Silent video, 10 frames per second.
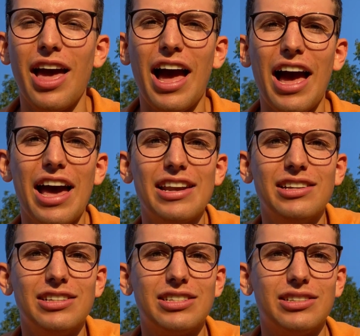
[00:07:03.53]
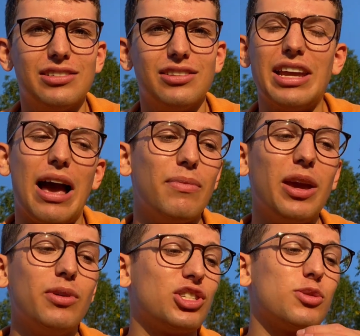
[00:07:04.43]
And yeah, it
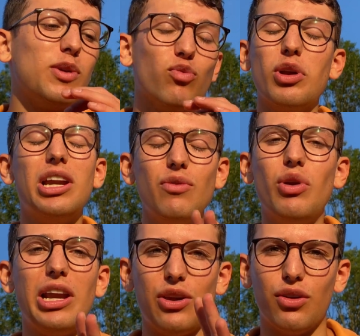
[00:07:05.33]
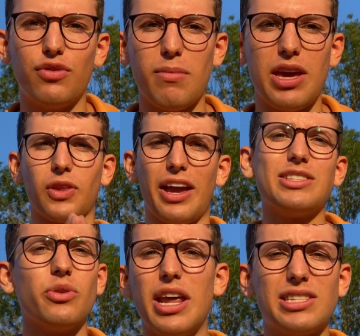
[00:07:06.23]
was just been really, really good for me. It's
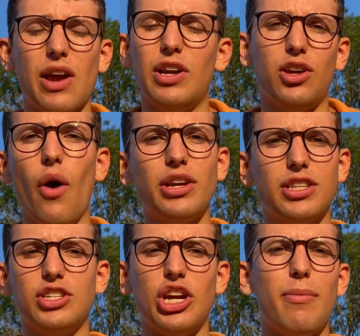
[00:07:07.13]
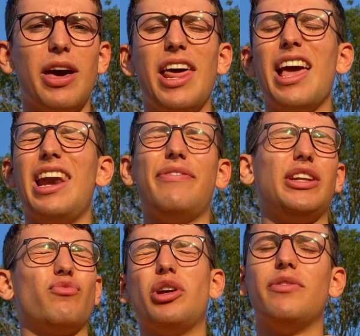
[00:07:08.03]
not necessarily going to the gym and
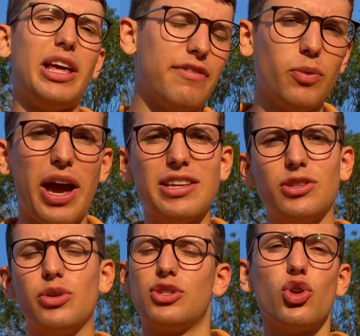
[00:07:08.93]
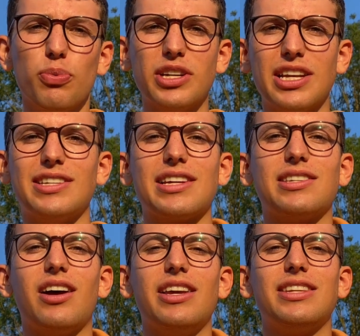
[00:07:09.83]
lifting really, really heavy weights and doing super intense
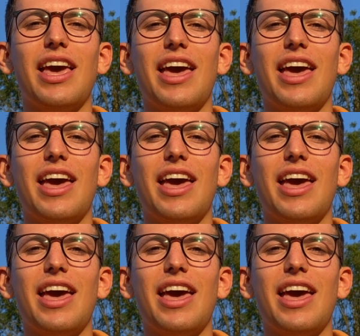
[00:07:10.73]
exercise.